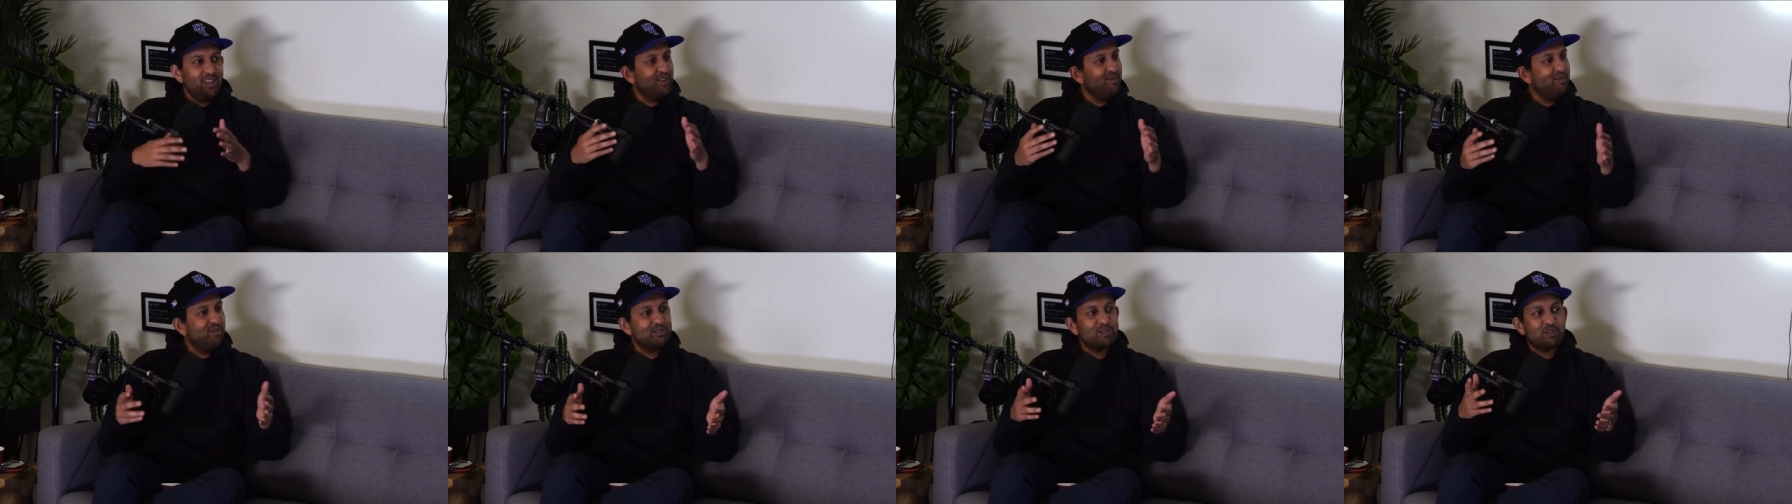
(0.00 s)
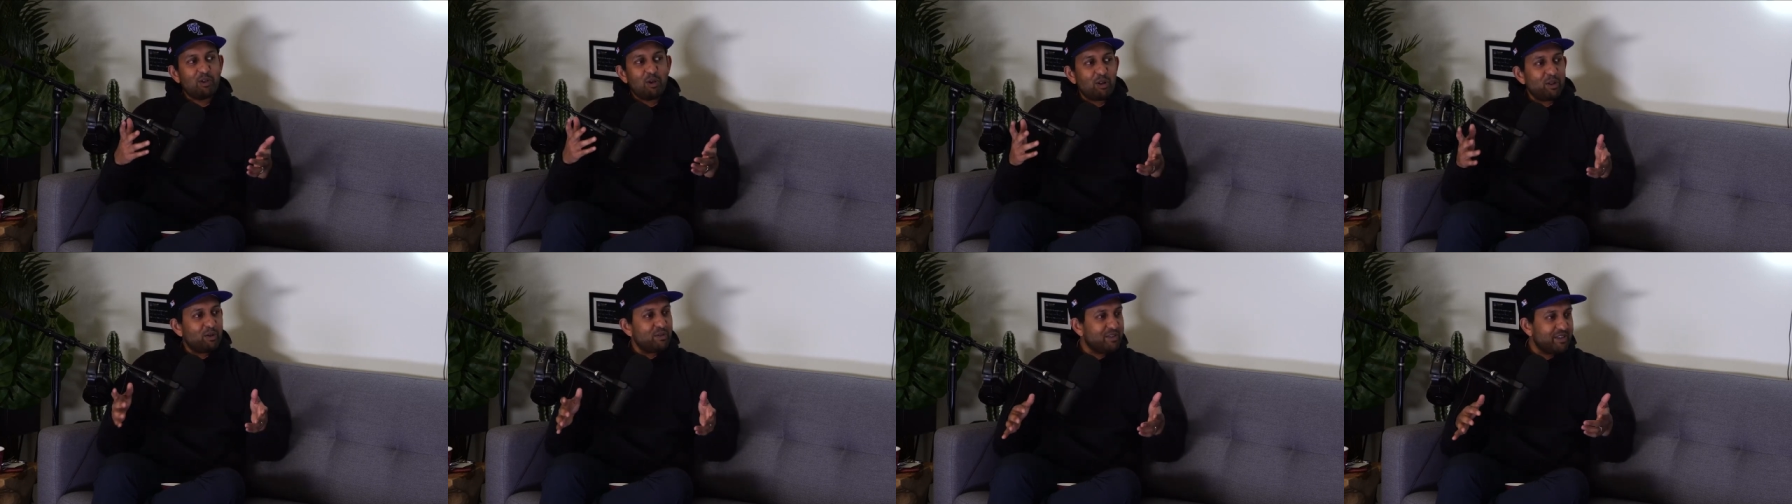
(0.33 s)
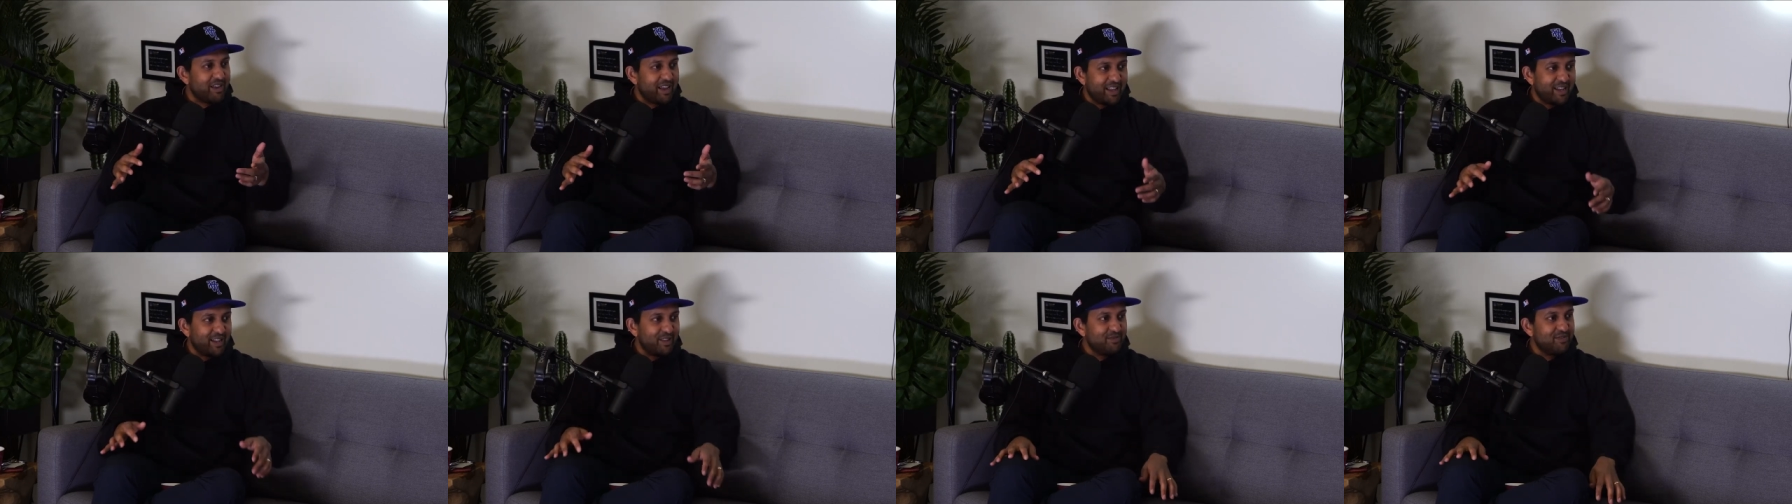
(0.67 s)
"What's going on with your
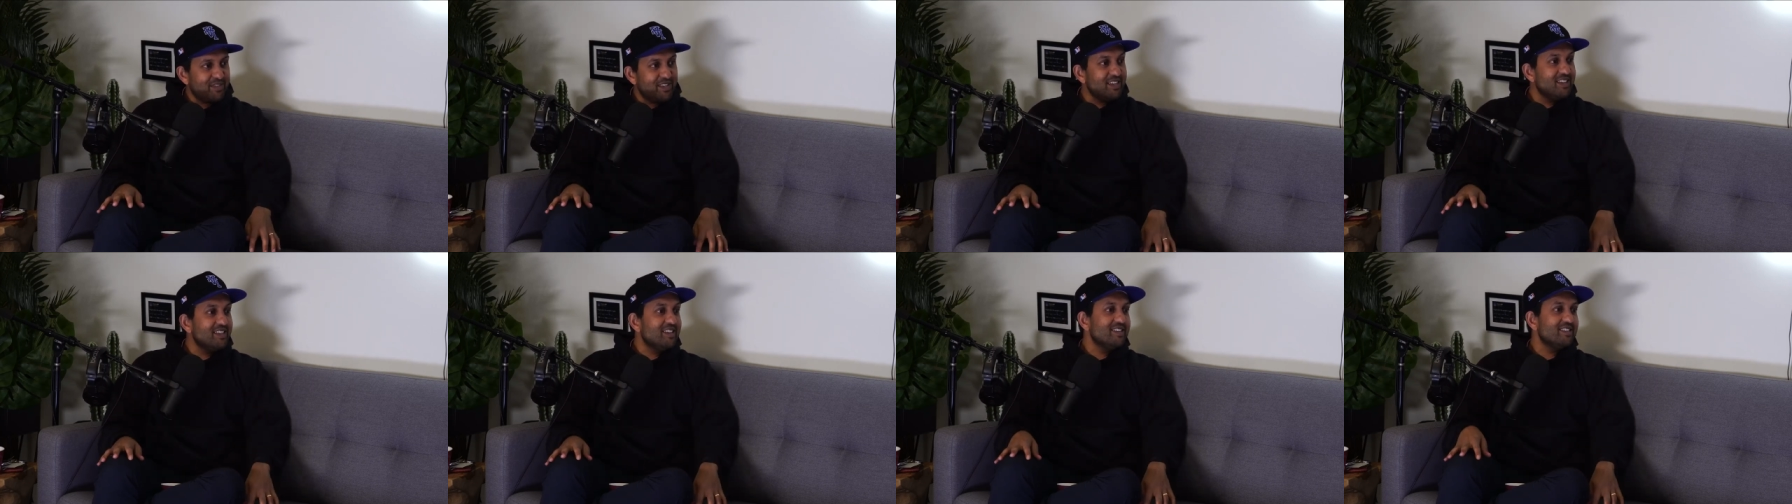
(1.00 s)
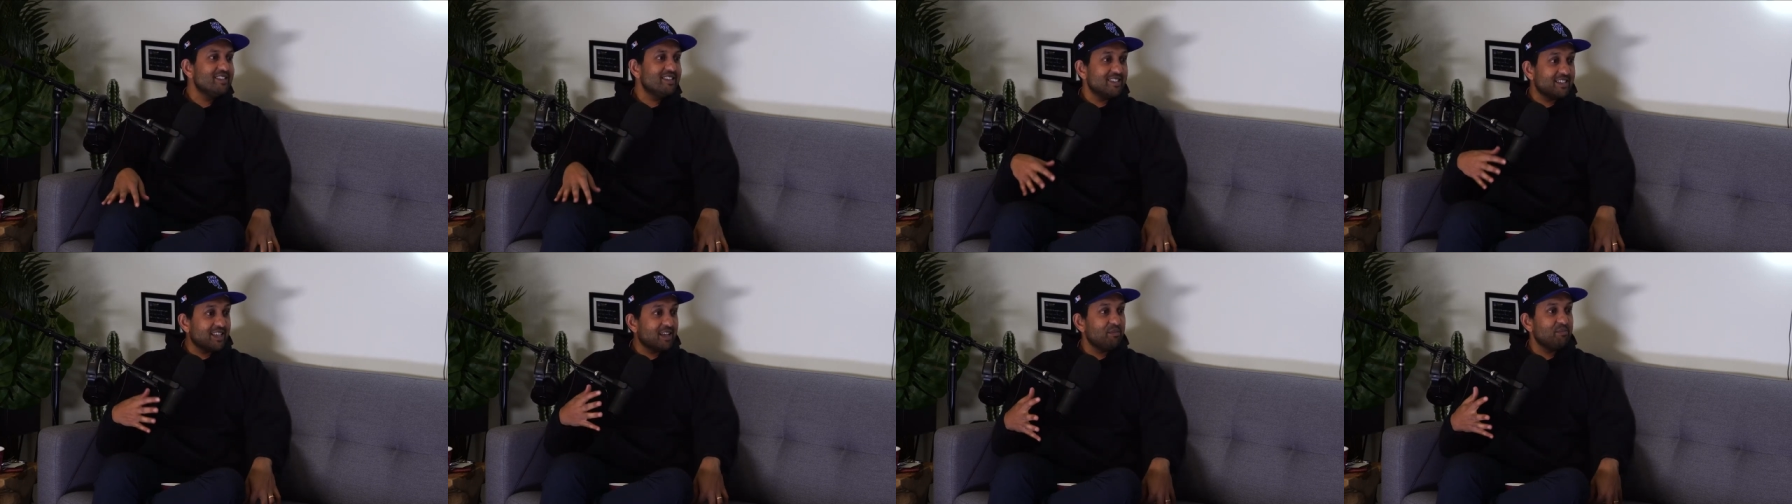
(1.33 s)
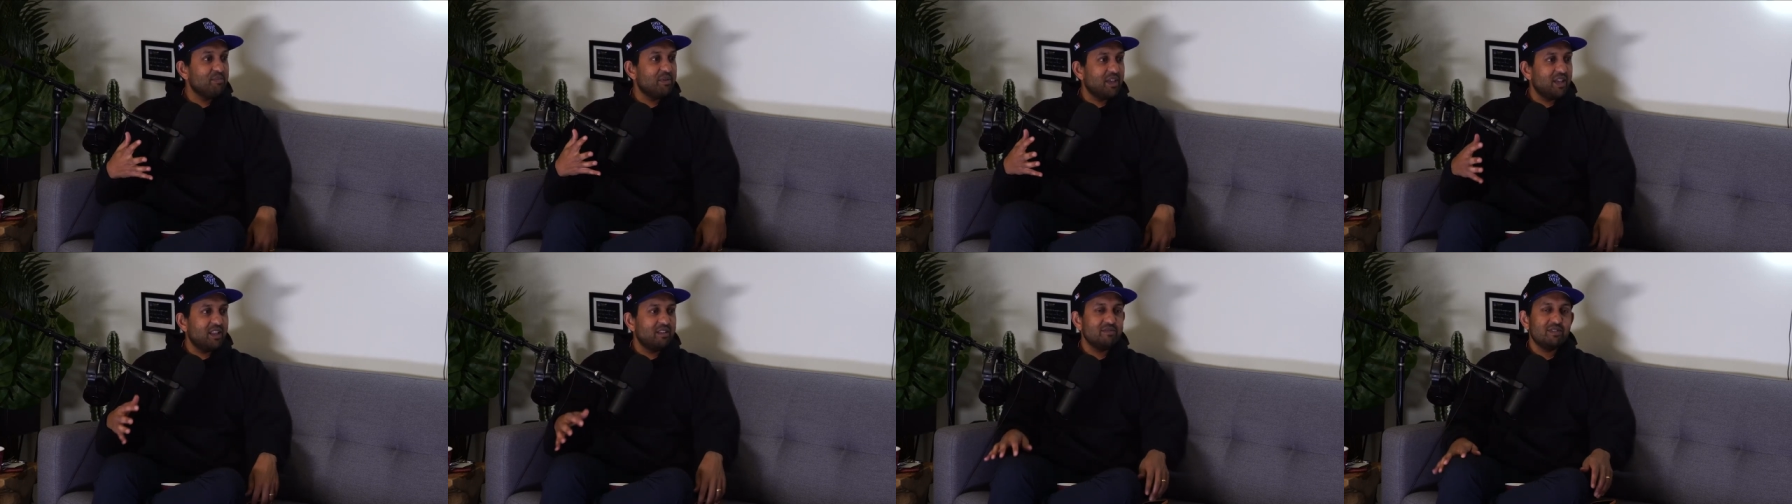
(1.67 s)
NFTs?" He's like a
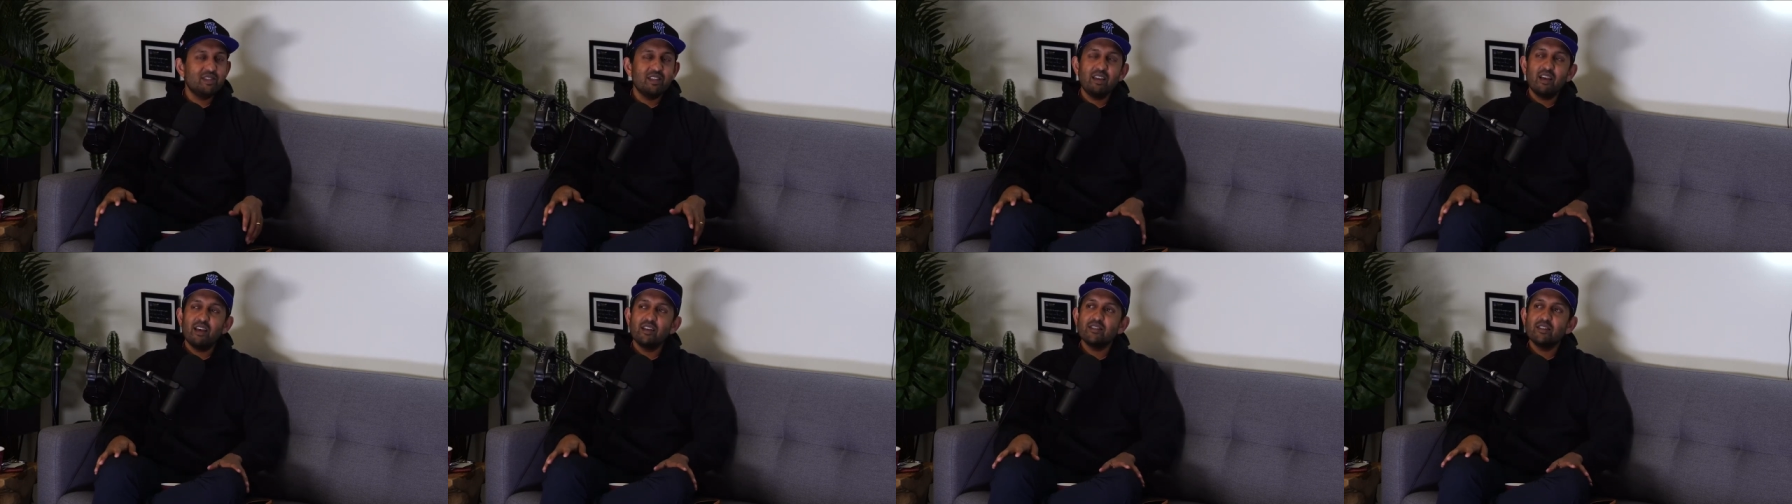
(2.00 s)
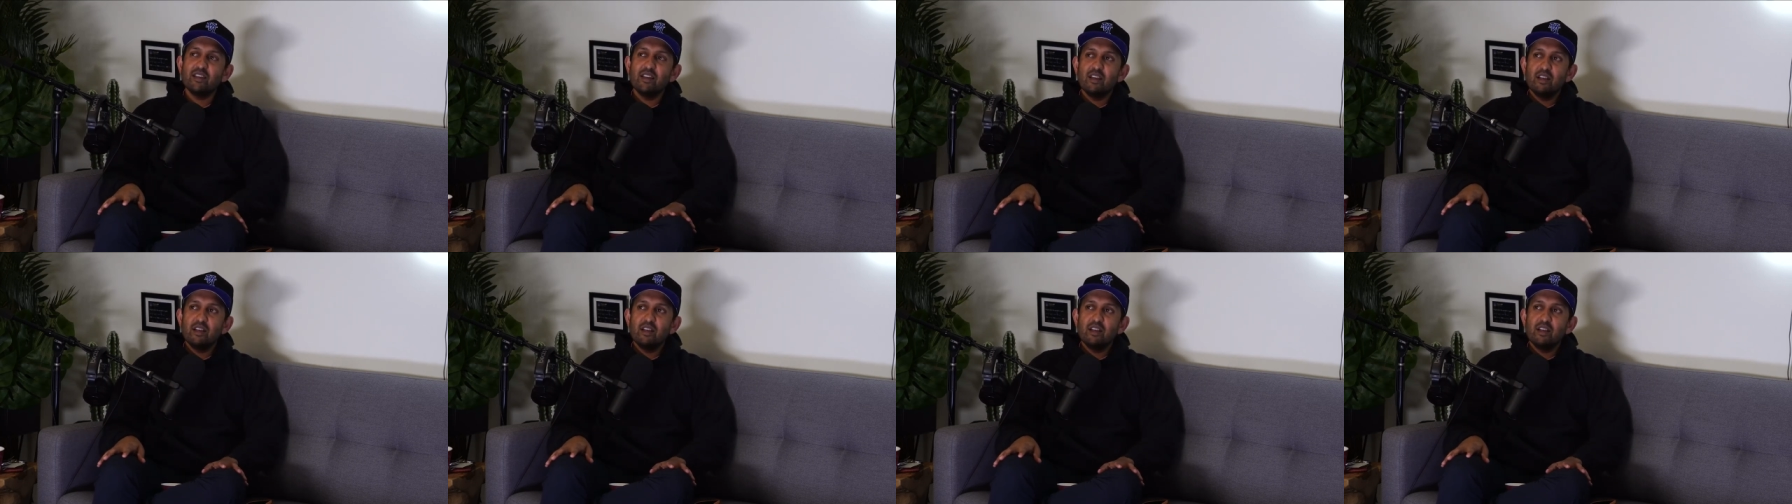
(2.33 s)
big NFT guy.